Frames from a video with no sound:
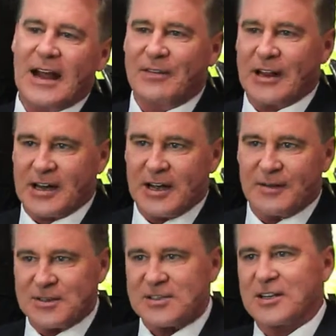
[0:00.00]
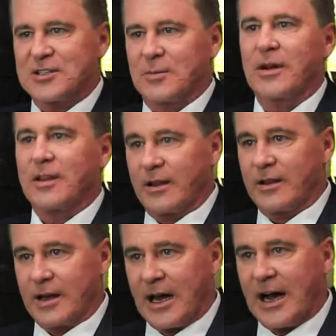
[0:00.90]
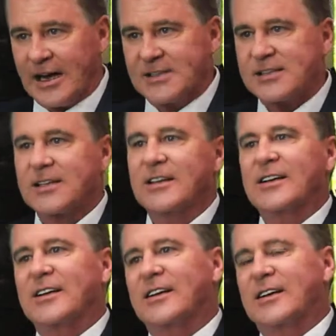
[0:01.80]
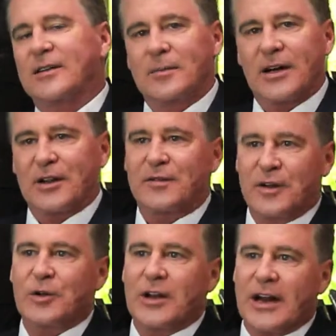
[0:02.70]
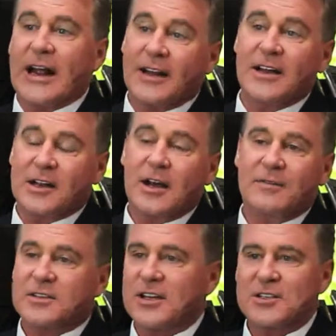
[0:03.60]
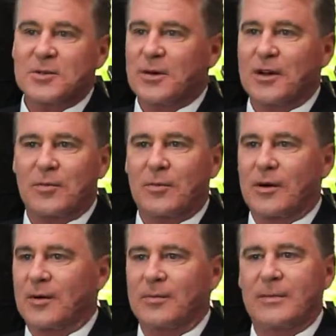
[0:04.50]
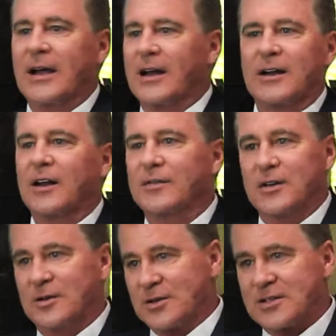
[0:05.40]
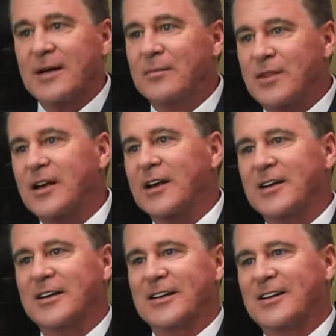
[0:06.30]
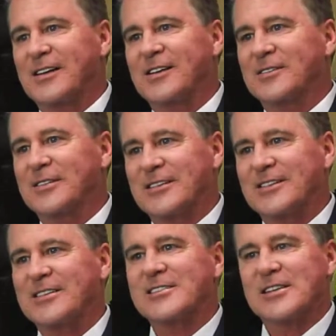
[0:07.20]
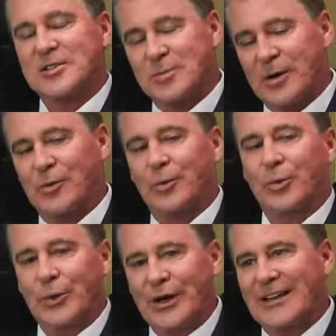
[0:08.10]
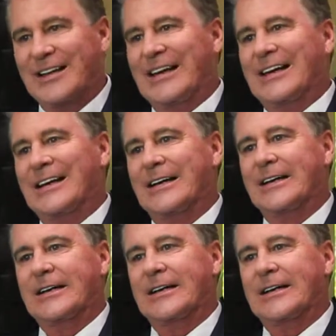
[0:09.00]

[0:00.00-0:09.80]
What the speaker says: having that conversation with the guys, but the few that I had that conversation with were, man, I'd love to do the same thing. and it's been really